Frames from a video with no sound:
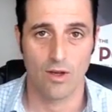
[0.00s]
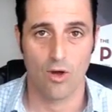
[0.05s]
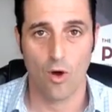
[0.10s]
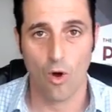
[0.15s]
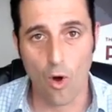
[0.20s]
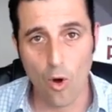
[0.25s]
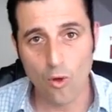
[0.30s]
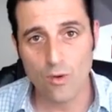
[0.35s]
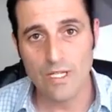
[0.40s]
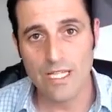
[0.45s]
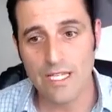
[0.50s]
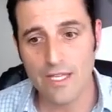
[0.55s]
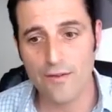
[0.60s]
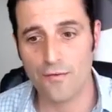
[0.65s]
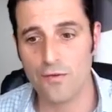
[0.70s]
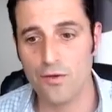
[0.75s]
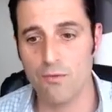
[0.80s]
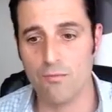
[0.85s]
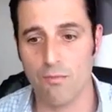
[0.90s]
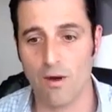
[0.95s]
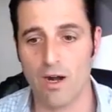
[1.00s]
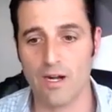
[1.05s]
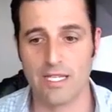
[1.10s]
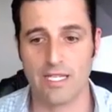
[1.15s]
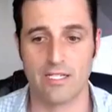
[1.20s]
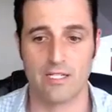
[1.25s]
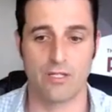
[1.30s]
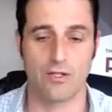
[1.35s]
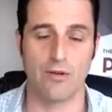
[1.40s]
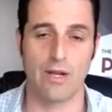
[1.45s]
Only if you
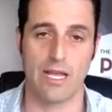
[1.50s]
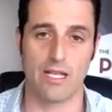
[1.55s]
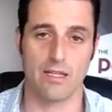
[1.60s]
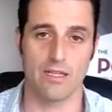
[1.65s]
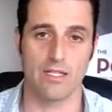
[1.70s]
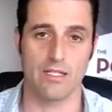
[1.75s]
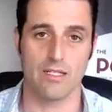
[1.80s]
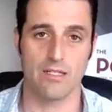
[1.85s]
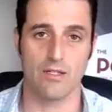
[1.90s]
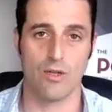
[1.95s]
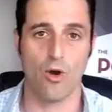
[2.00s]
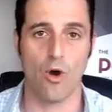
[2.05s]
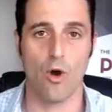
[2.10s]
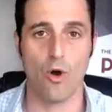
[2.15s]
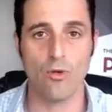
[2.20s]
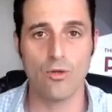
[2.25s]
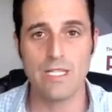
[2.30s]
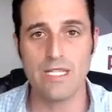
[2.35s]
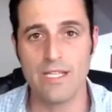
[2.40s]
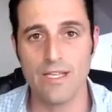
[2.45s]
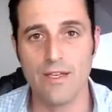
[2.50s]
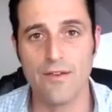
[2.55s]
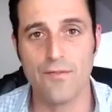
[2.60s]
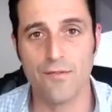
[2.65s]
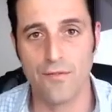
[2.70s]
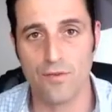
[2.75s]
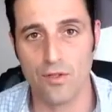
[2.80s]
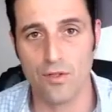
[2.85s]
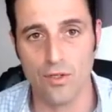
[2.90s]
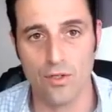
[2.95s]
market correctly, only
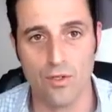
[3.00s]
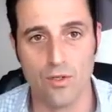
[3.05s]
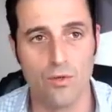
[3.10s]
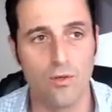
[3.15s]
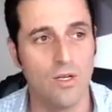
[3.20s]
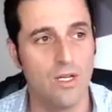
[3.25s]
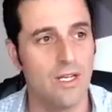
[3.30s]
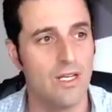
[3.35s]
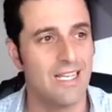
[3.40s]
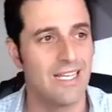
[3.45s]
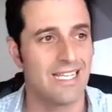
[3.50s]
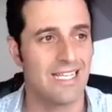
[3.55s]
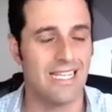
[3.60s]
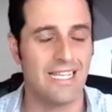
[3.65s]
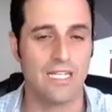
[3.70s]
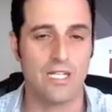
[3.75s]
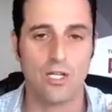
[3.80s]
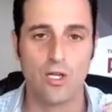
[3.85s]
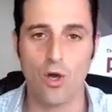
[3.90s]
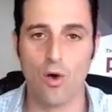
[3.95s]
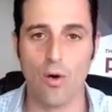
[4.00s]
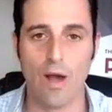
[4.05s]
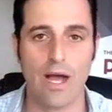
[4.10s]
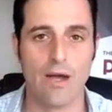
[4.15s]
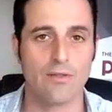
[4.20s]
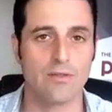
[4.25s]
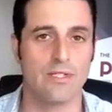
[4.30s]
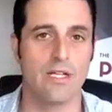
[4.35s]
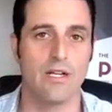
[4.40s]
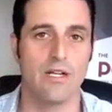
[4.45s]
if you can go
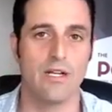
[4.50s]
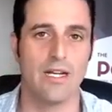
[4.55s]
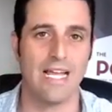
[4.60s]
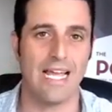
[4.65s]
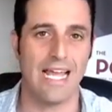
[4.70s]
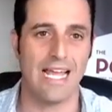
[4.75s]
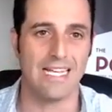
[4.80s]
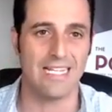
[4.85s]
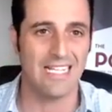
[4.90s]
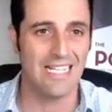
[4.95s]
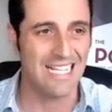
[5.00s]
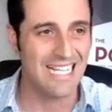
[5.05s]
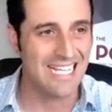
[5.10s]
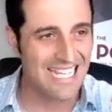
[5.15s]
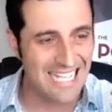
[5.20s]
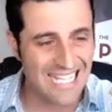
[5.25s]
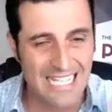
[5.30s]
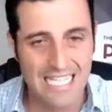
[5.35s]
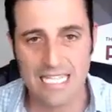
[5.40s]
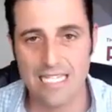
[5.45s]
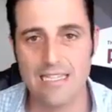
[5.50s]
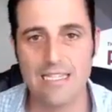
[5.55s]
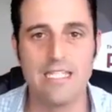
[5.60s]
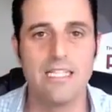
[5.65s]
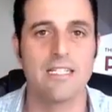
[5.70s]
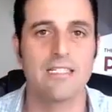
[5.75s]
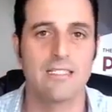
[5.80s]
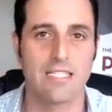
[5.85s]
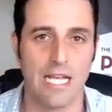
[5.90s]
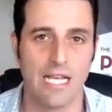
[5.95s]
out there and get
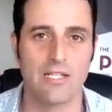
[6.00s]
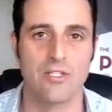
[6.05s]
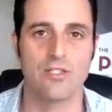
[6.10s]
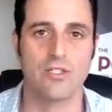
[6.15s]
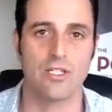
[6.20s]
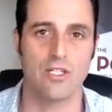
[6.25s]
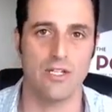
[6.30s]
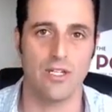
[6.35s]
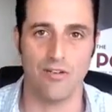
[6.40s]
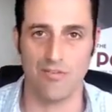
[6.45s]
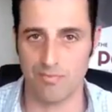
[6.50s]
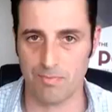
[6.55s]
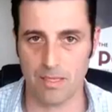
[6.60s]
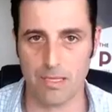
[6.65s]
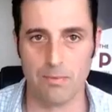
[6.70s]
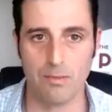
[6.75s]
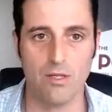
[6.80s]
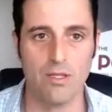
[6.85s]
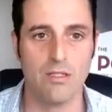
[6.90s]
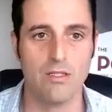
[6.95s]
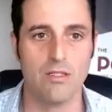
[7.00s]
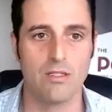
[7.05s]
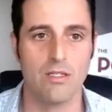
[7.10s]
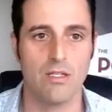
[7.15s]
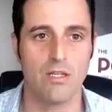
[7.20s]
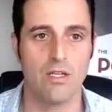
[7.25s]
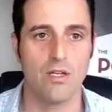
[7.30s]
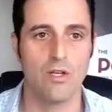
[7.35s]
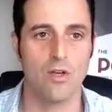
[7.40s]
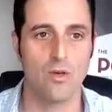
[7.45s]
the attention of people,
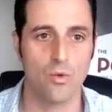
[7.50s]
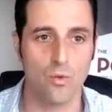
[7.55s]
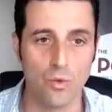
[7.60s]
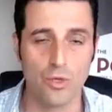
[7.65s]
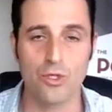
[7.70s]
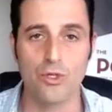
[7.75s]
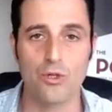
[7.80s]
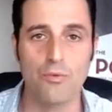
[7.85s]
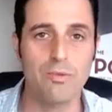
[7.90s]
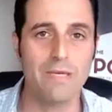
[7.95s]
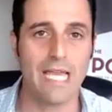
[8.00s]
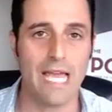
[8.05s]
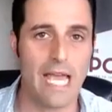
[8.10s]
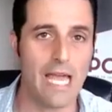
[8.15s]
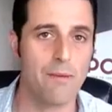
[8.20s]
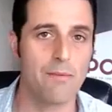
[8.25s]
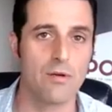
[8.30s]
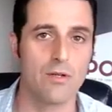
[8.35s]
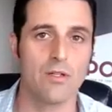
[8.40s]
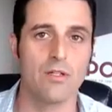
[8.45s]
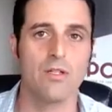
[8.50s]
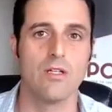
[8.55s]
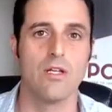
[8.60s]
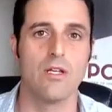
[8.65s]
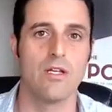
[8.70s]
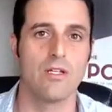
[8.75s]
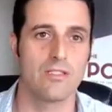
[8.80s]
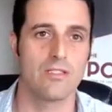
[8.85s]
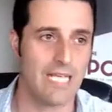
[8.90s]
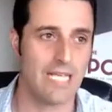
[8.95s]
will you be able
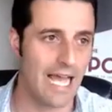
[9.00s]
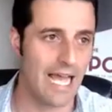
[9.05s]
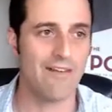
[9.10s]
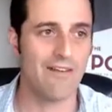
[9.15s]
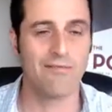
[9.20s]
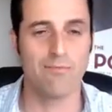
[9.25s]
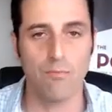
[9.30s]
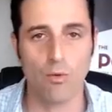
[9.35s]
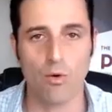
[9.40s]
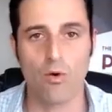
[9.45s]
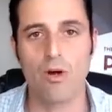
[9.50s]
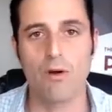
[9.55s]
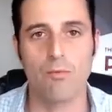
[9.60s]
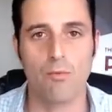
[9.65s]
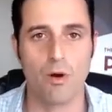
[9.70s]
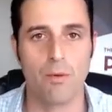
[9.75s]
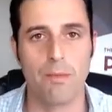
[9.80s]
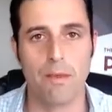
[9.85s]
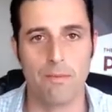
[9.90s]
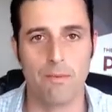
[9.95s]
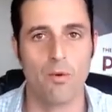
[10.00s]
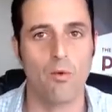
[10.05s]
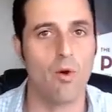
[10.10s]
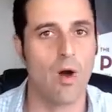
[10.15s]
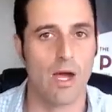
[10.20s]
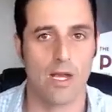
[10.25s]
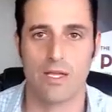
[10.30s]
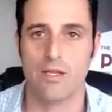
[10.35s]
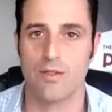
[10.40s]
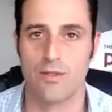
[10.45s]
to have more and more people
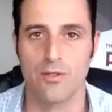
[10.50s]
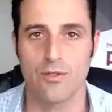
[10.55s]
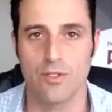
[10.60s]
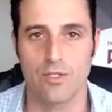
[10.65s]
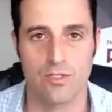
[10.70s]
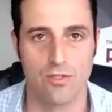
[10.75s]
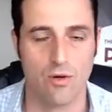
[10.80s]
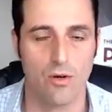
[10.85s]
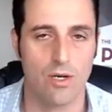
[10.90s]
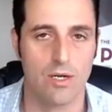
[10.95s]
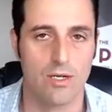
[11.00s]
walking through your store.